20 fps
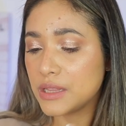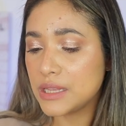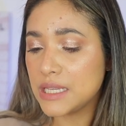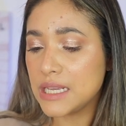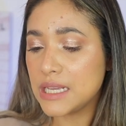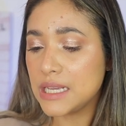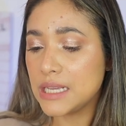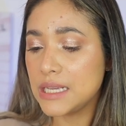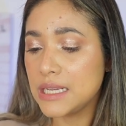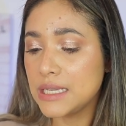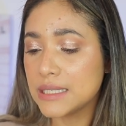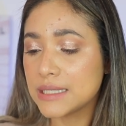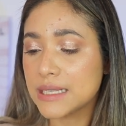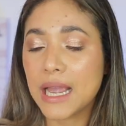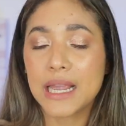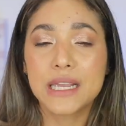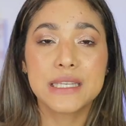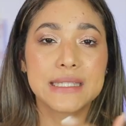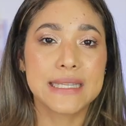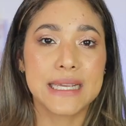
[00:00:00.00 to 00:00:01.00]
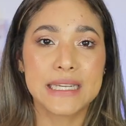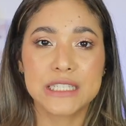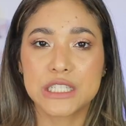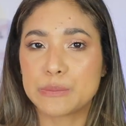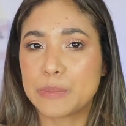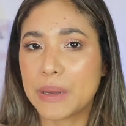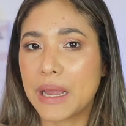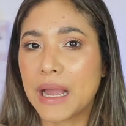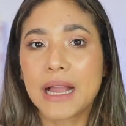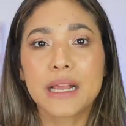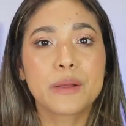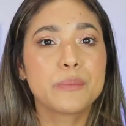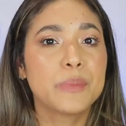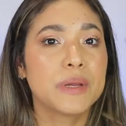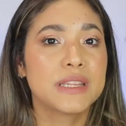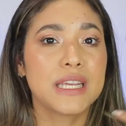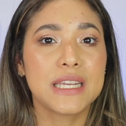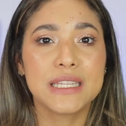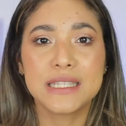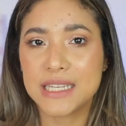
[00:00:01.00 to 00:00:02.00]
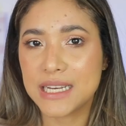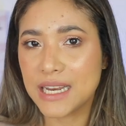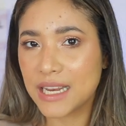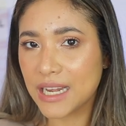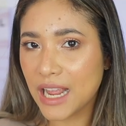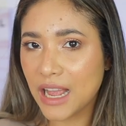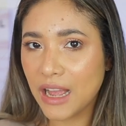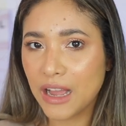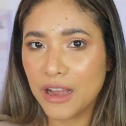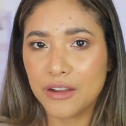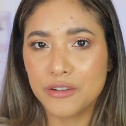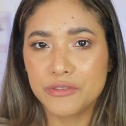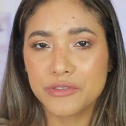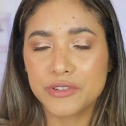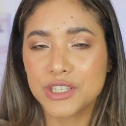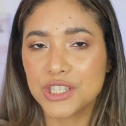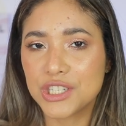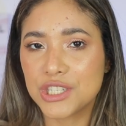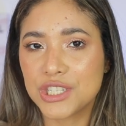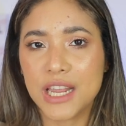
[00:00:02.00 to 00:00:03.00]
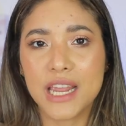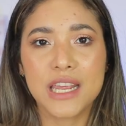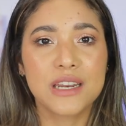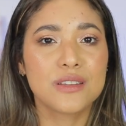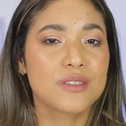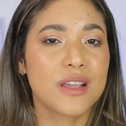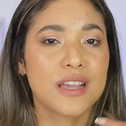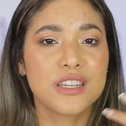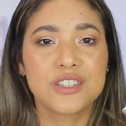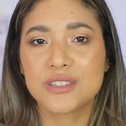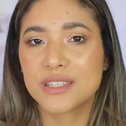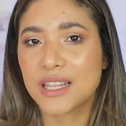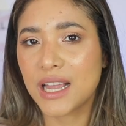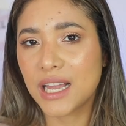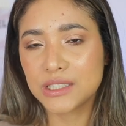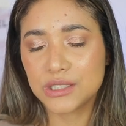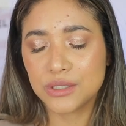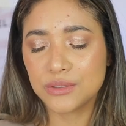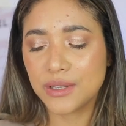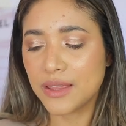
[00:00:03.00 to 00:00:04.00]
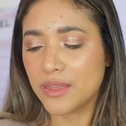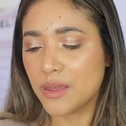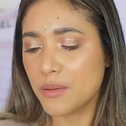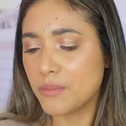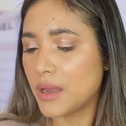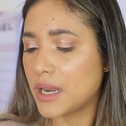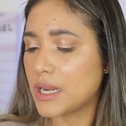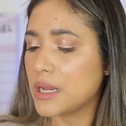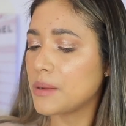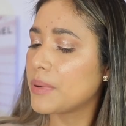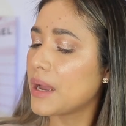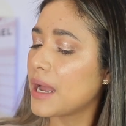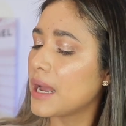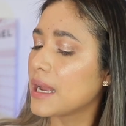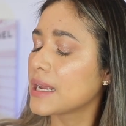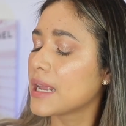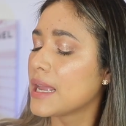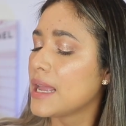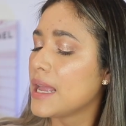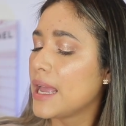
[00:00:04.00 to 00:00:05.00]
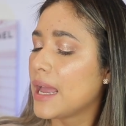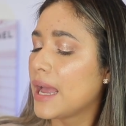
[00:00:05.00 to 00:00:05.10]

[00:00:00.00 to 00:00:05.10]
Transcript: These I sent back, but they didn't have the shade, so I just had to get the money back.